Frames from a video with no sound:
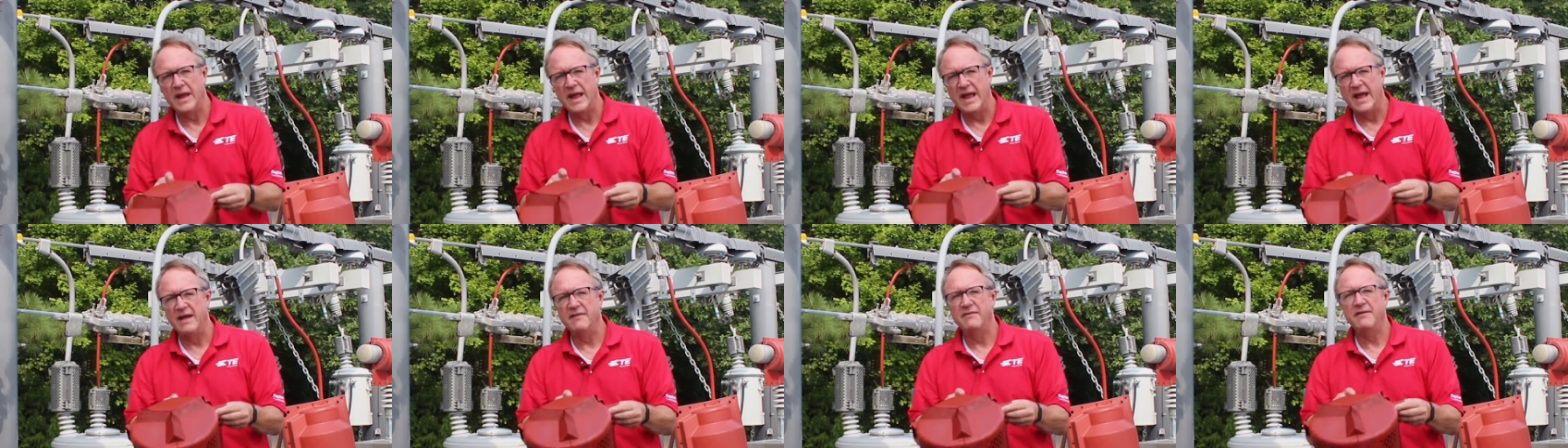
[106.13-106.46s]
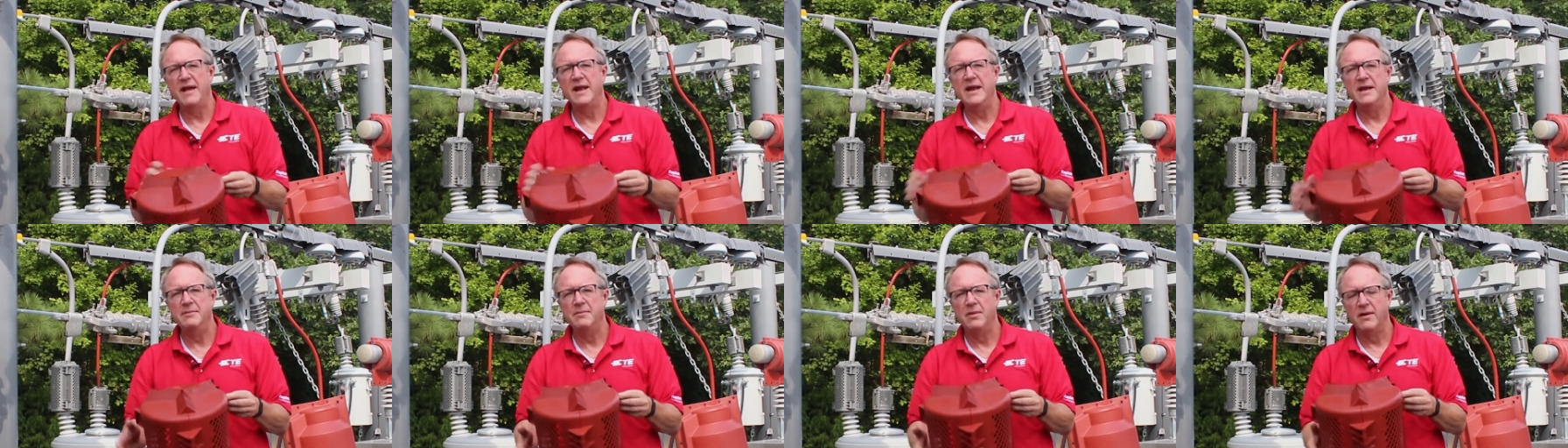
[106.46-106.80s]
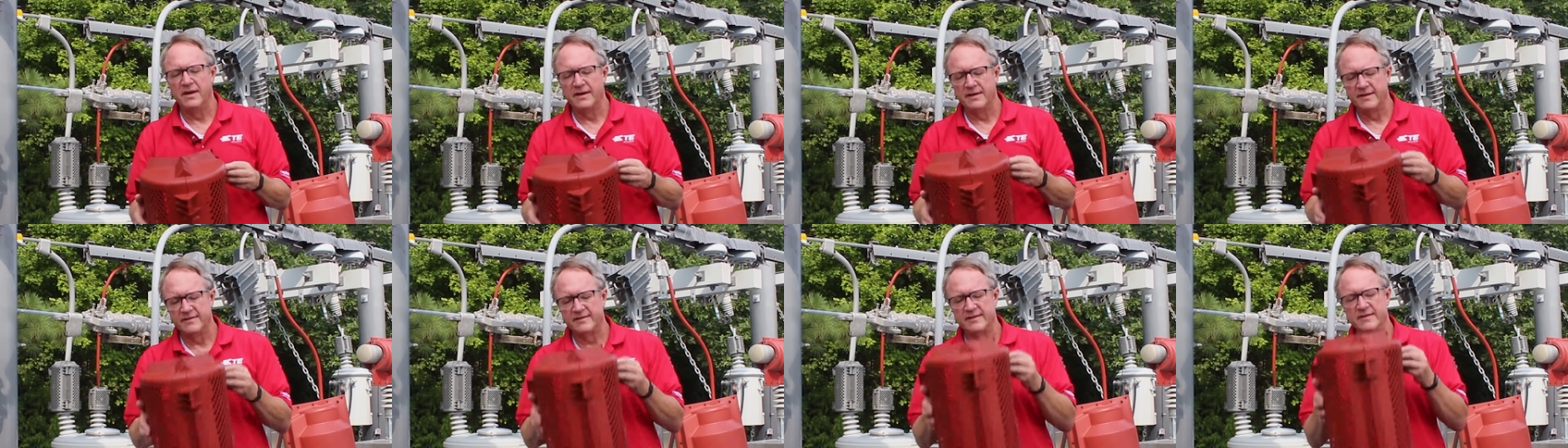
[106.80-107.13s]
have any
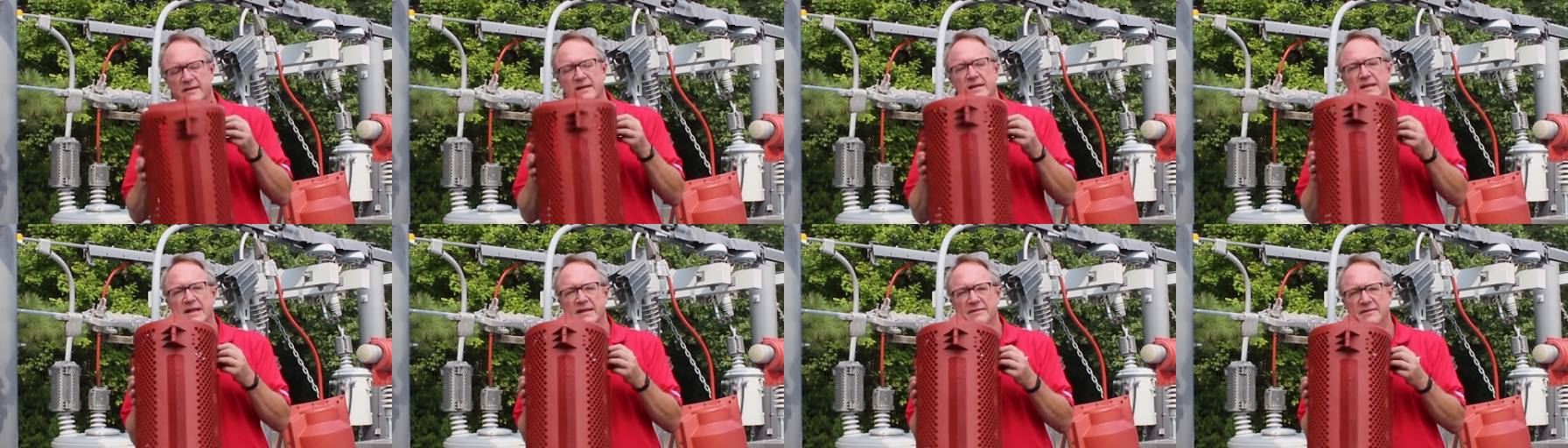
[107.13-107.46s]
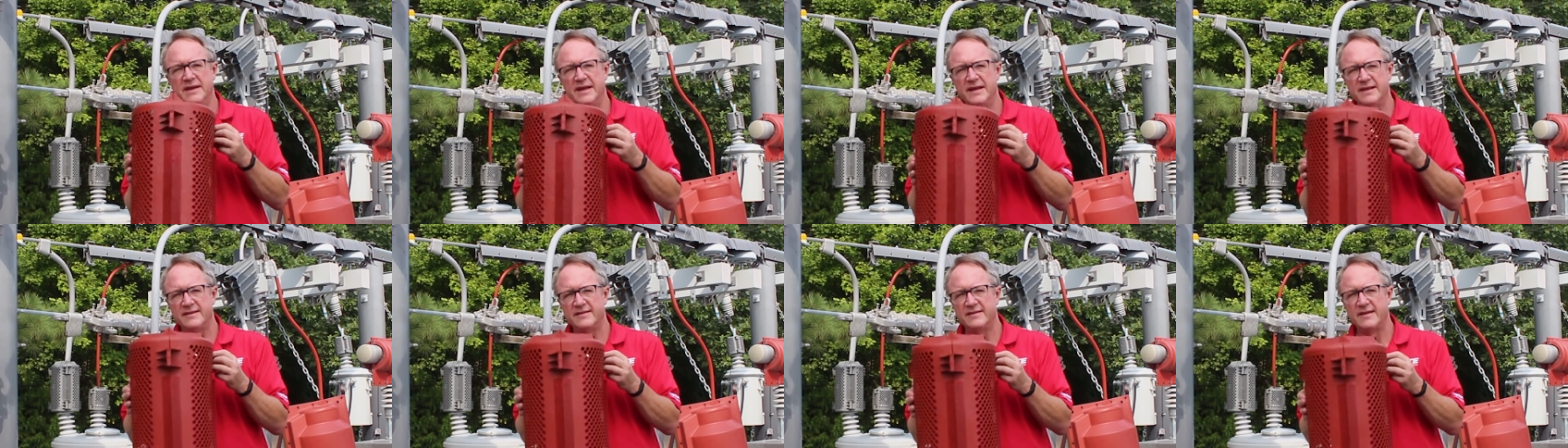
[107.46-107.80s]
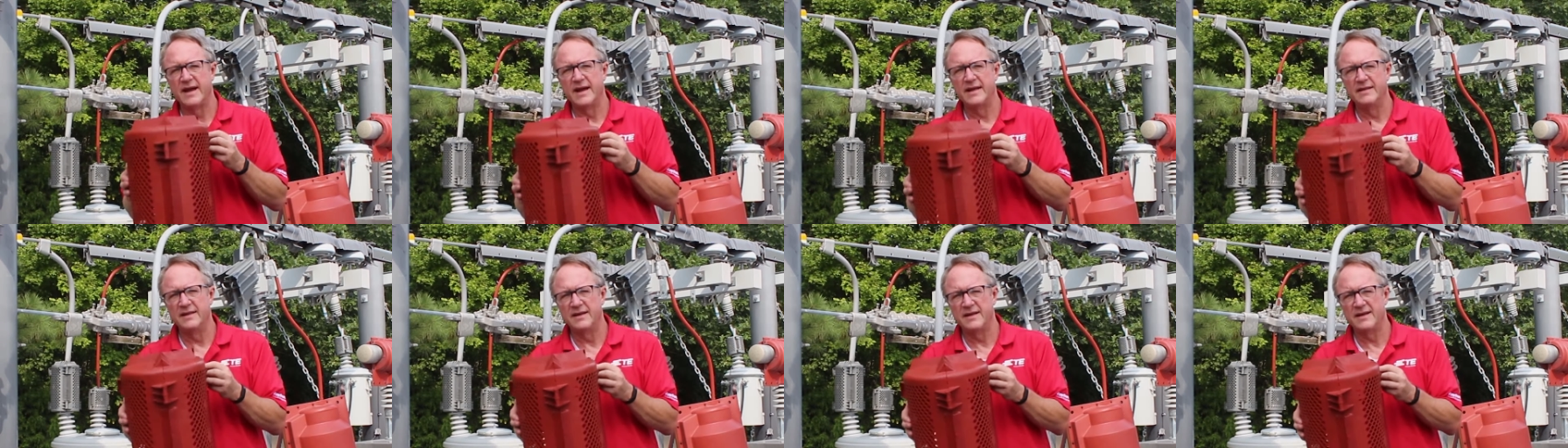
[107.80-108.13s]
bugs living
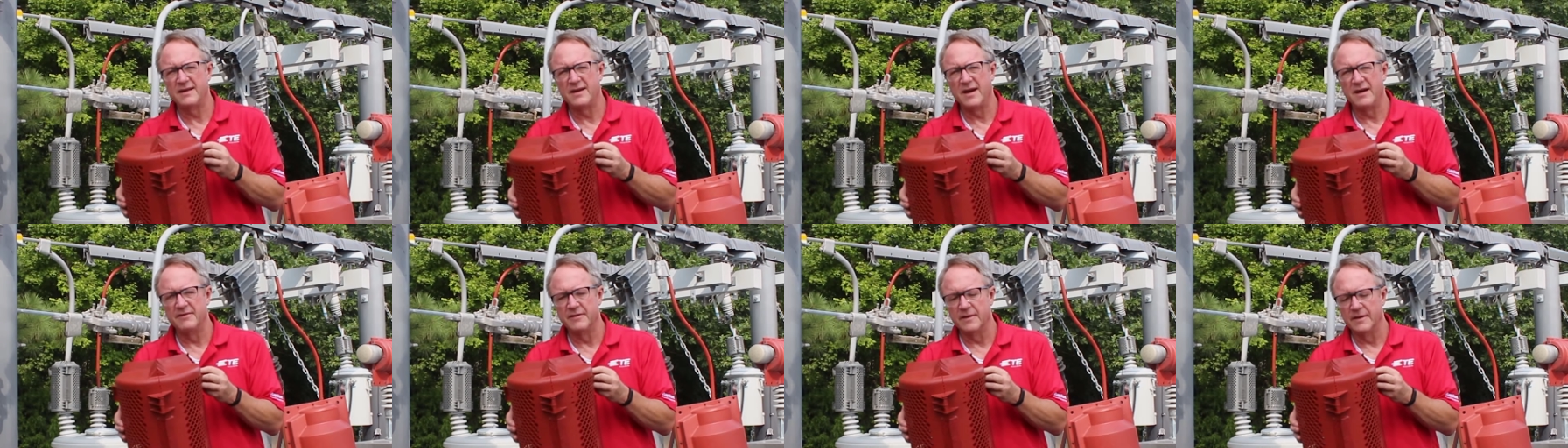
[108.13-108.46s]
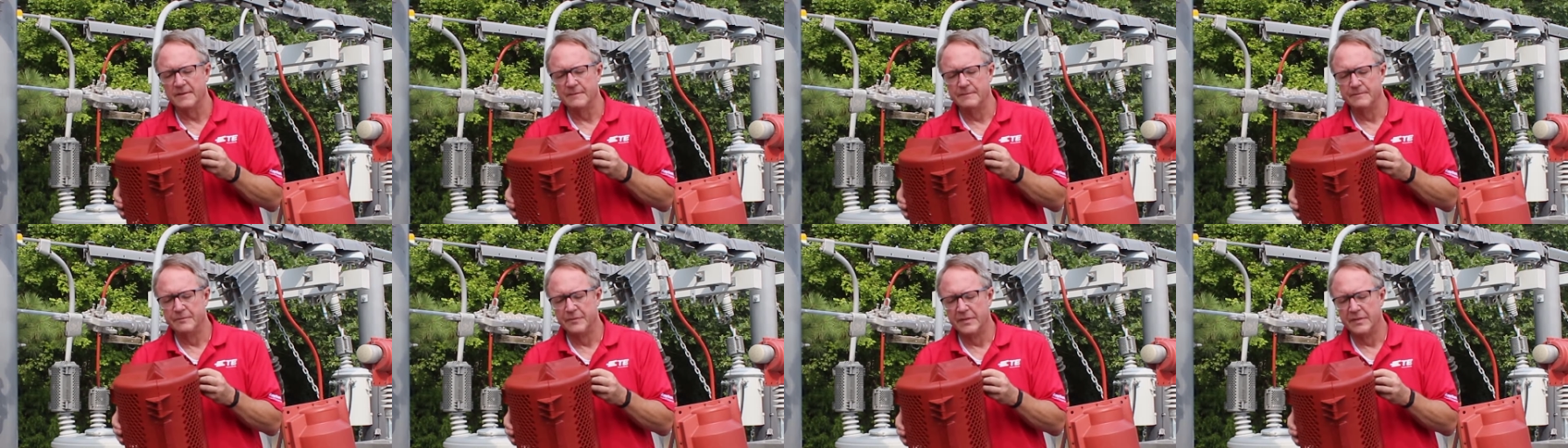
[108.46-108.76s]
inside the cover.